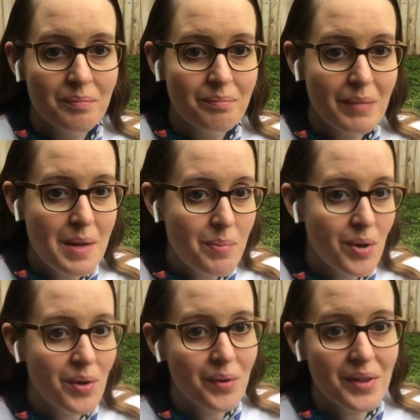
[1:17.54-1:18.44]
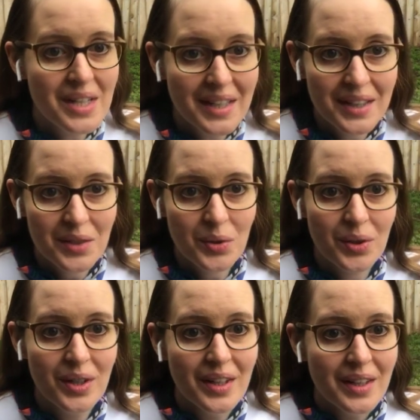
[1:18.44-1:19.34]
paper or ink or
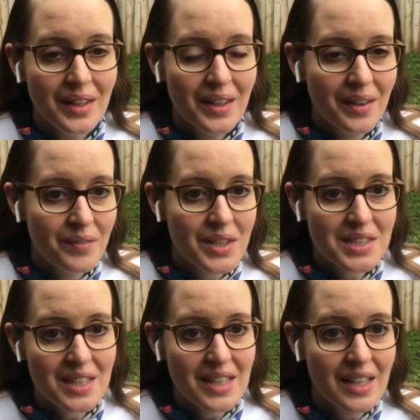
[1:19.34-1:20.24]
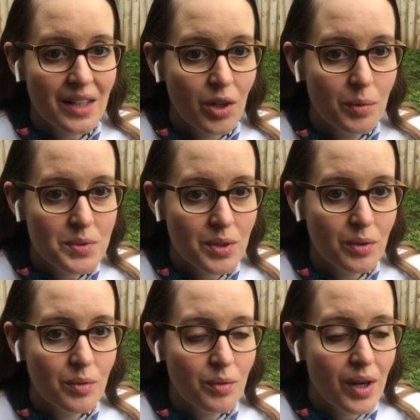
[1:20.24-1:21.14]
things like that at home.
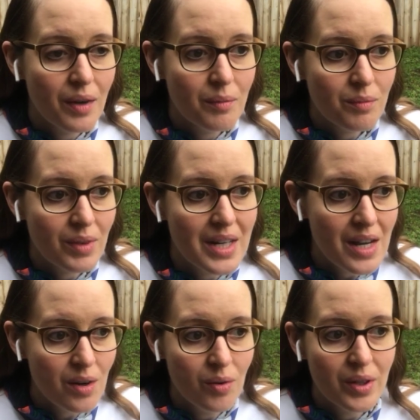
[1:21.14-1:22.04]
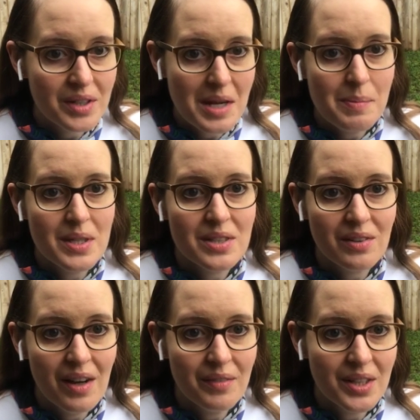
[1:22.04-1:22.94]
So right now on campus they're
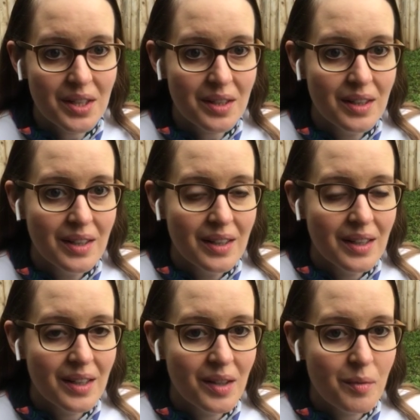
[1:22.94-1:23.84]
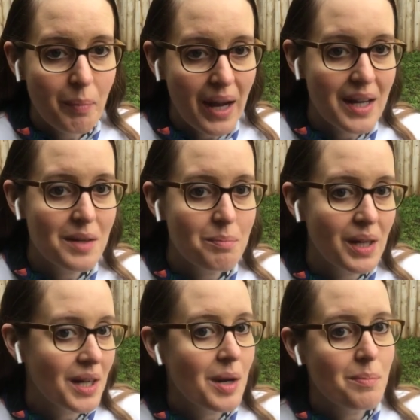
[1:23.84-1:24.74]
having packet
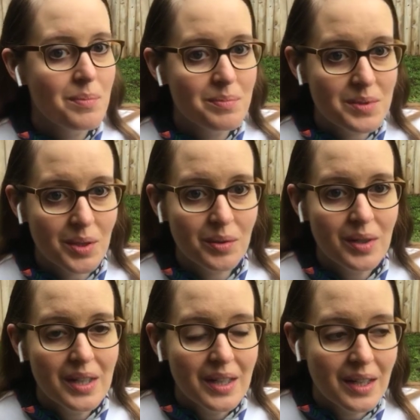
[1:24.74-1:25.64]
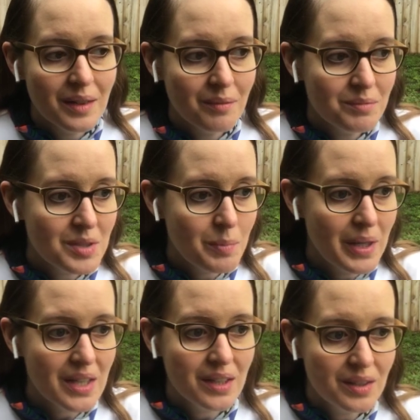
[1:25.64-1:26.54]
pickup. So
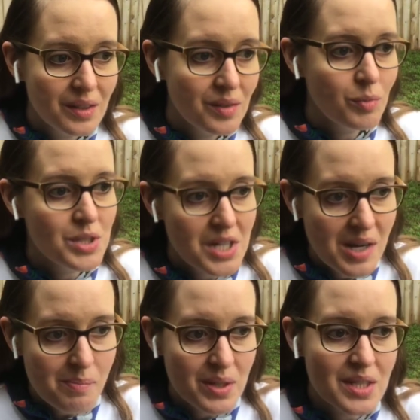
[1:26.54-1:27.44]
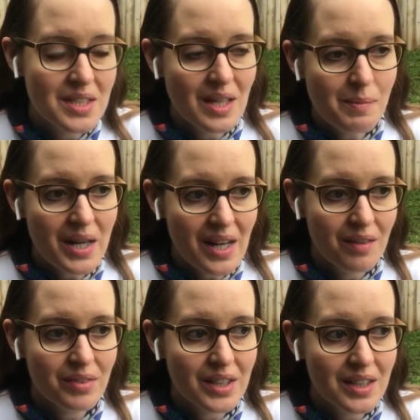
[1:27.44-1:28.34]
depending on which campus, they might have
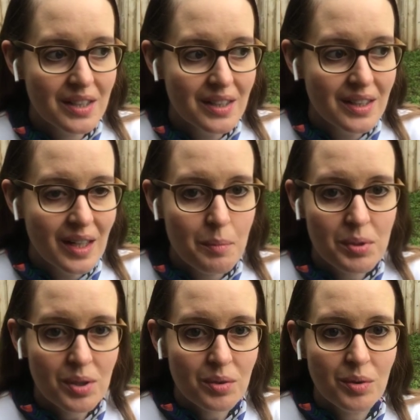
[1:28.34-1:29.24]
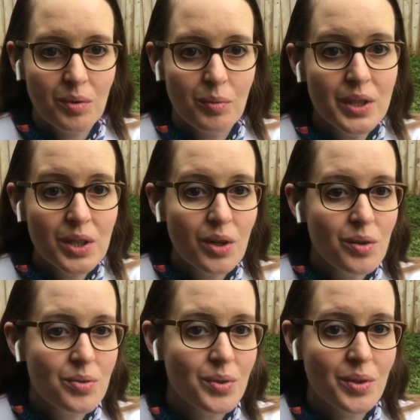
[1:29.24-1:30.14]
like a particular window
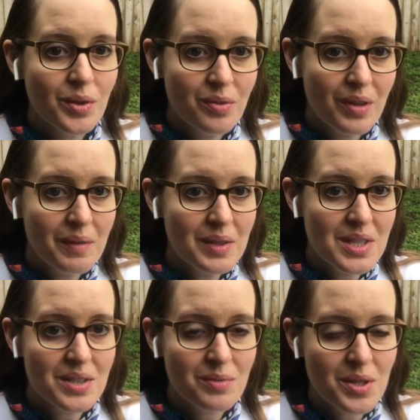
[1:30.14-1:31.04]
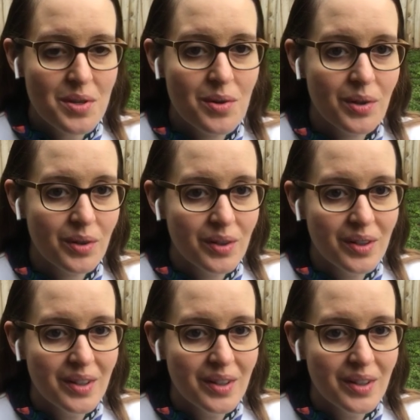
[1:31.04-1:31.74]
for families with your